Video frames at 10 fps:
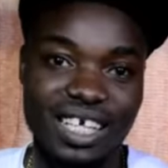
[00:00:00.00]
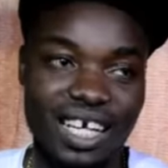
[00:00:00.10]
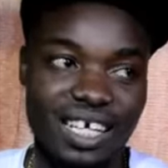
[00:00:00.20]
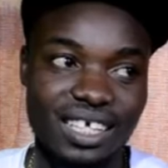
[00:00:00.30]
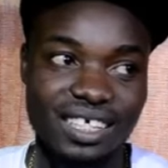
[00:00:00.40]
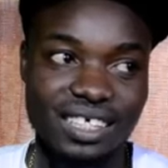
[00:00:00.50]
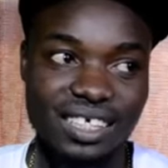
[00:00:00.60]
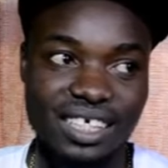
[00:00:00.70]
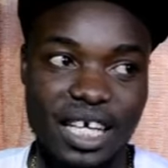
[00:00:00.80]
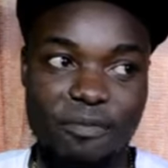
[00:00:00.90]
I
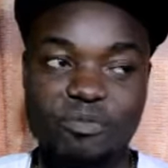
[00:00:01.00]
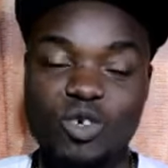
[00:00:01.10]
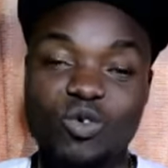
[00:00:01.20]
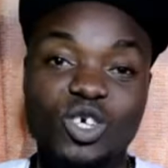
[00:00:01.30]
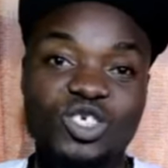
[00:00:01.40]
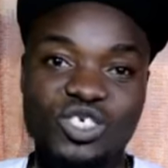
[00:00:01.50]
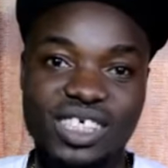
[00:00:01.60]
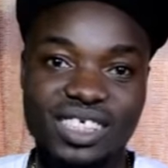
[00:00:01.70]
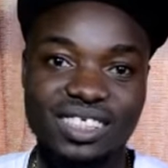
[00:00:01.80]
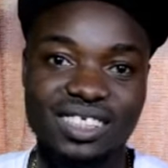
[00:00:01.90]
kept me
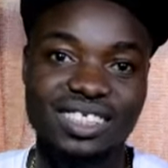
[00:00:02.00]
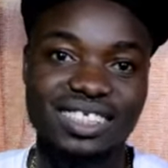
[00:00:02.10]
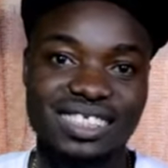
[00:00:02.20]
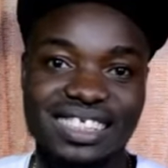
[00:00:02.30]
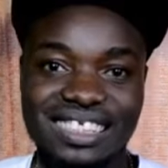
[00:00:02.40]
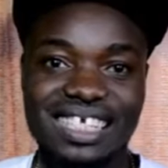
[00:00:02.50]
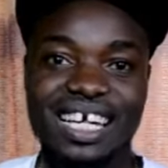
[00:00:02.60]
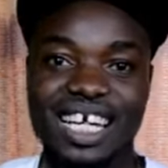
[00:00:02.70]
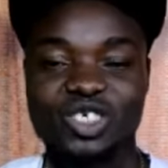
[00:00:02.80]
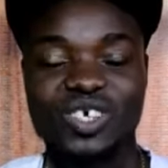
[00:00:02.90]
wondering, is this
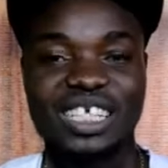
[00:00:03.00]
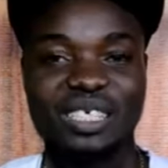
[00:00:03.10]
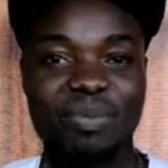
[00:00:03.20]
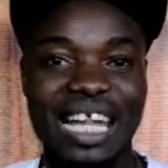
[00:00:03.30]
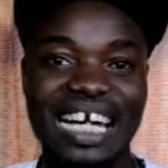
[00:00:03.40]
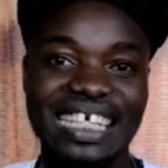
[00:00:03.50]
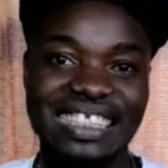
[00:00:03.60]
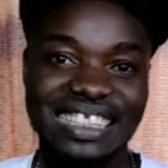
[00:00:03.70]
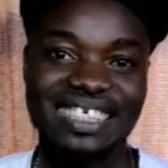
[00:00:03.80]
guy actually blind?